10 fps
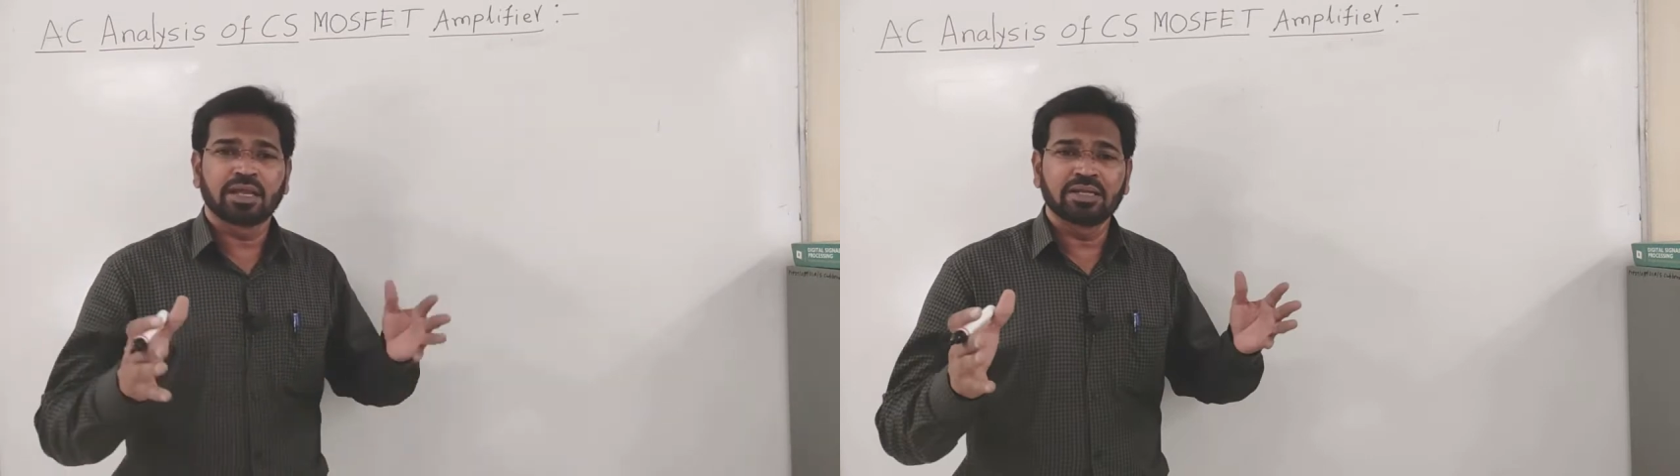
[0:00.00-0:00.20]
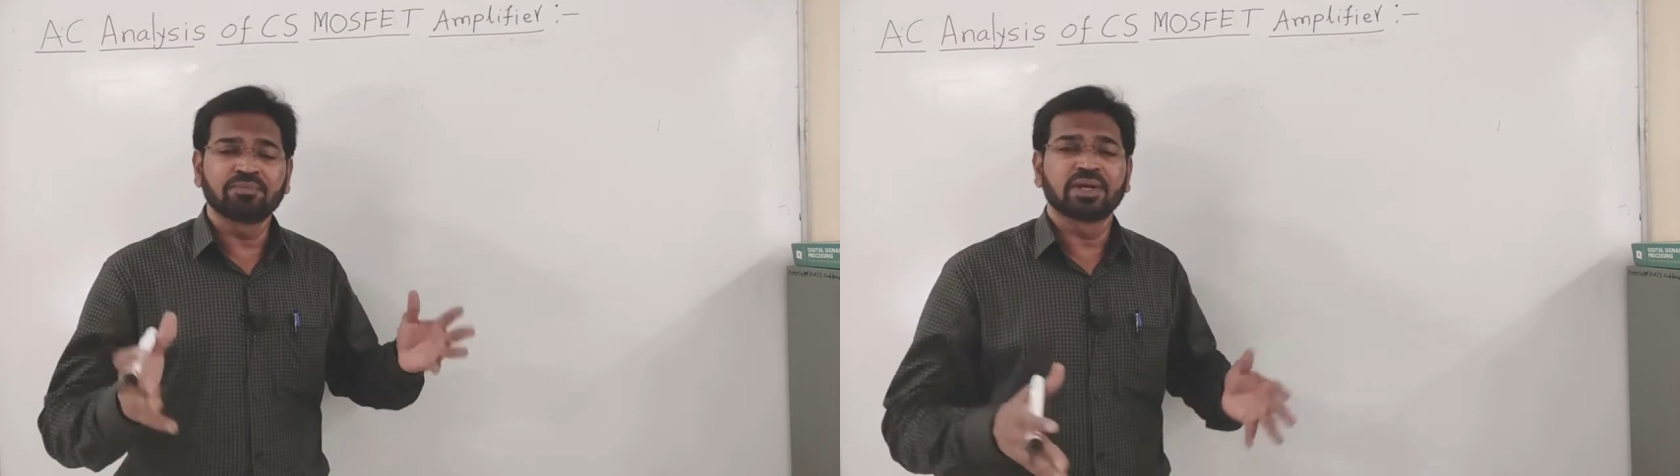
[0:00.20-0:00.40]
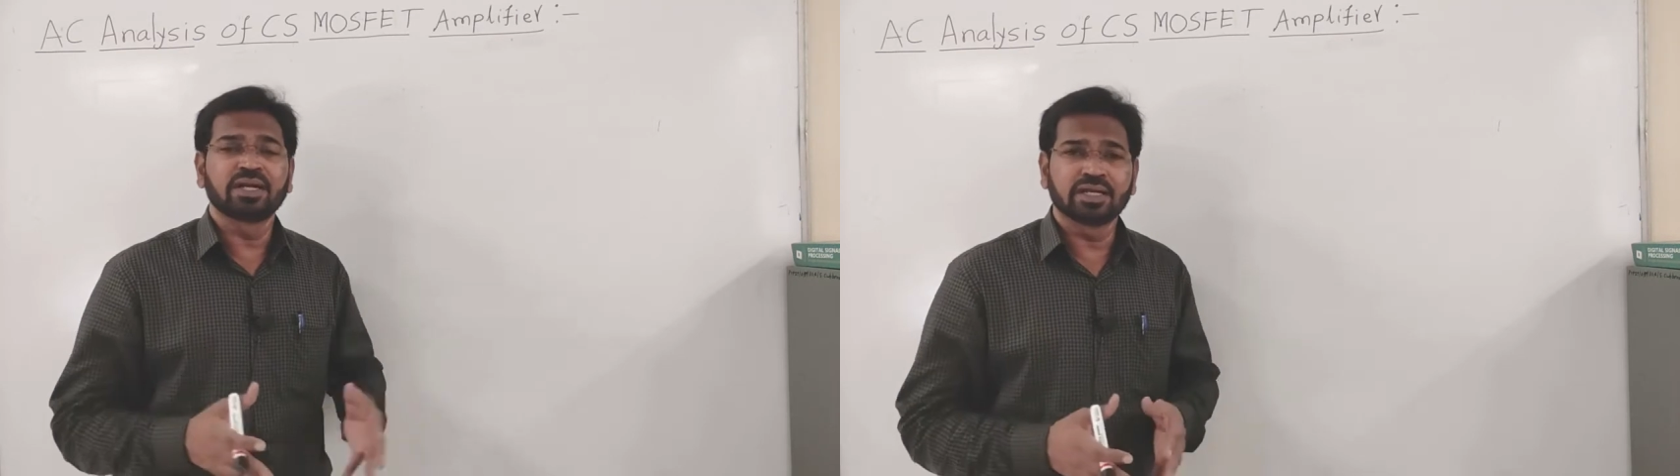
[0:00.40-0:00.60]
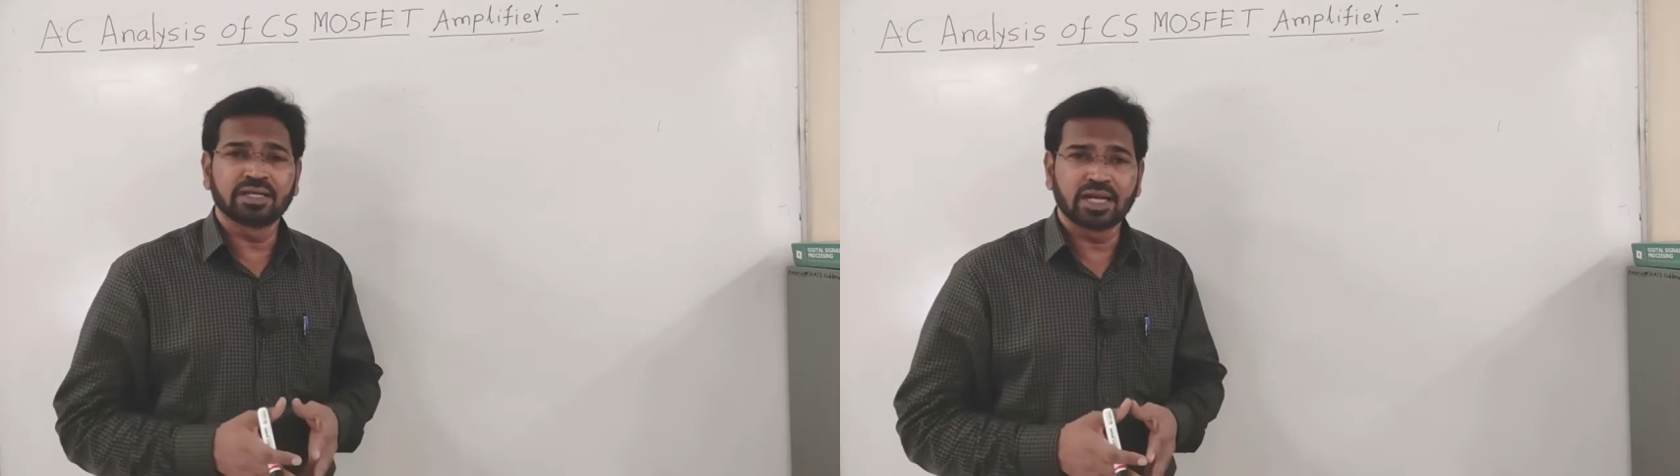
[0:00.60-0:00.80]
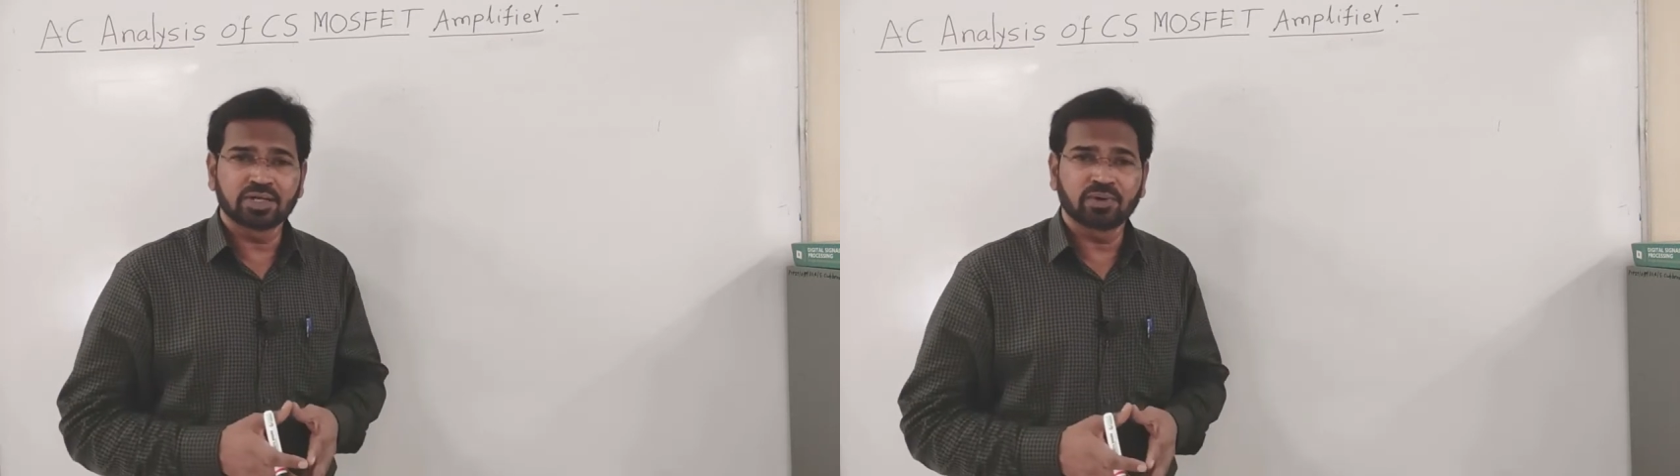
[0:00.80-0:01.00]
In
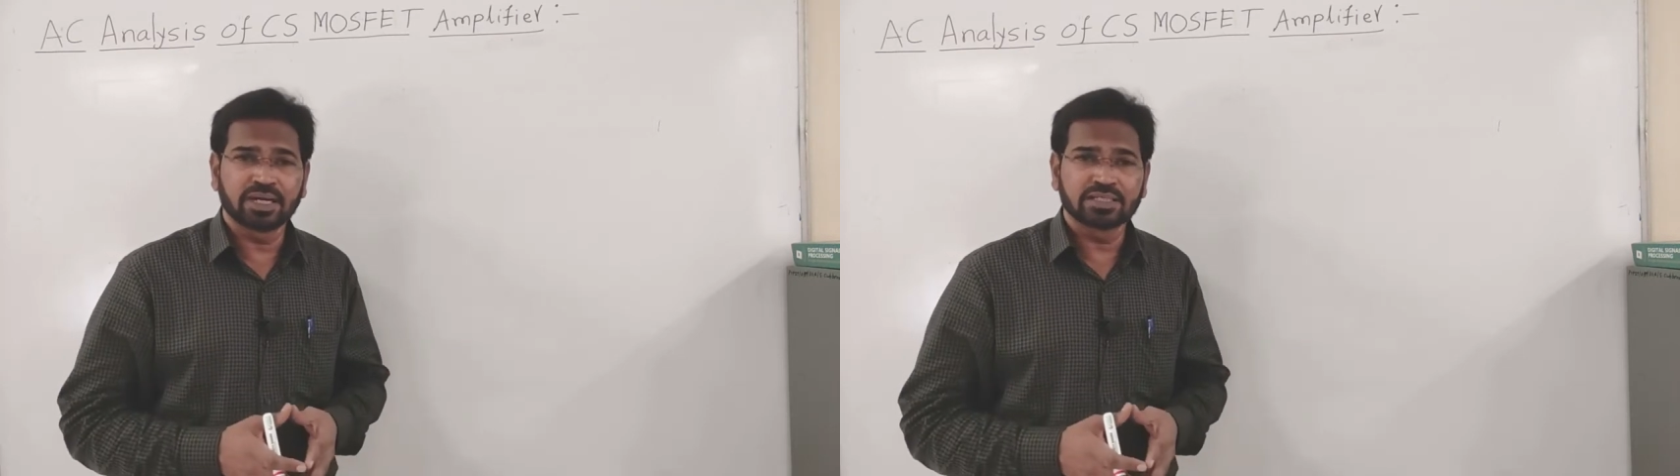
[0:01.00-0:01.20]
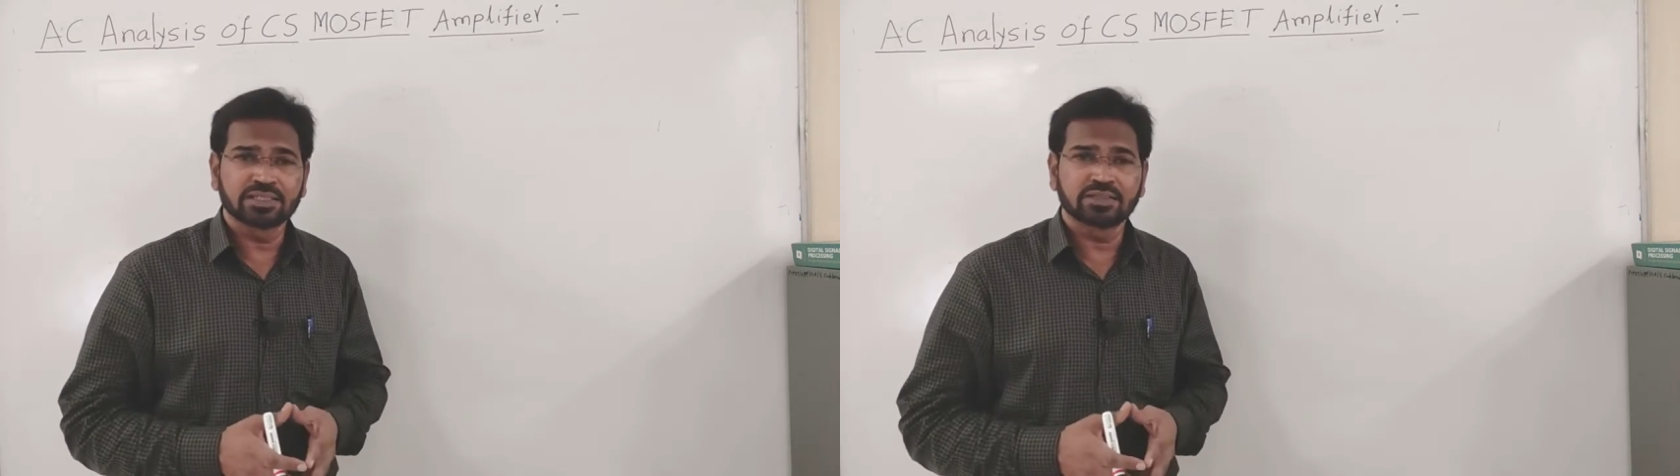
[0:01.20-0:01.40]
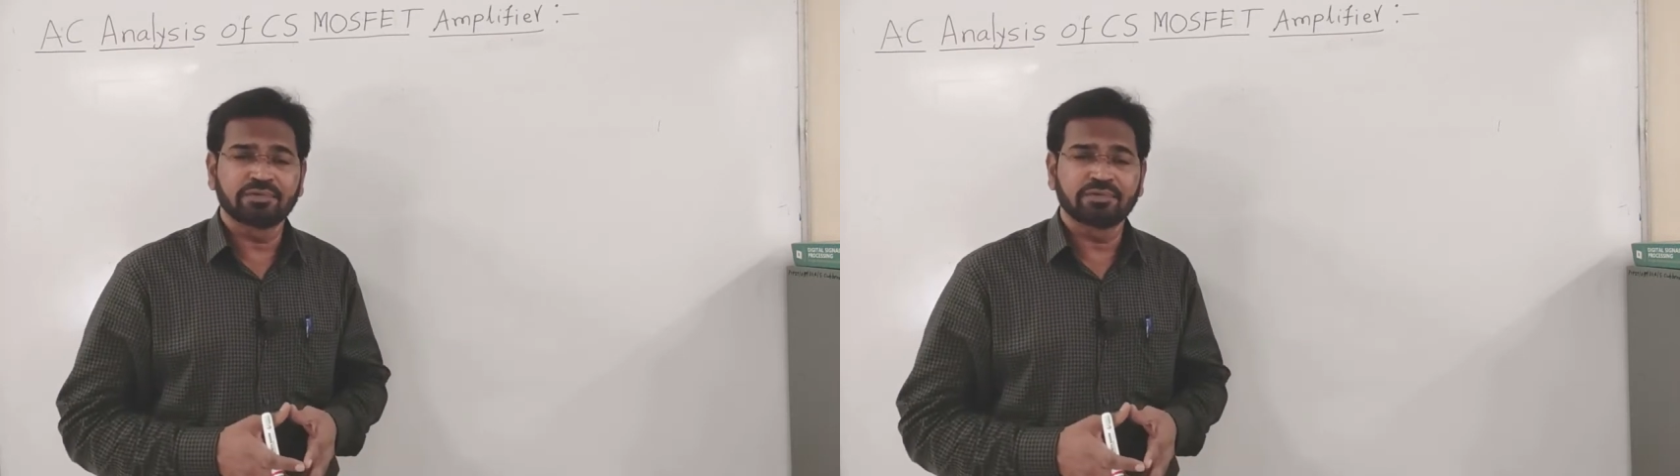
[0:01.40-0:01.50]
front-end electronics,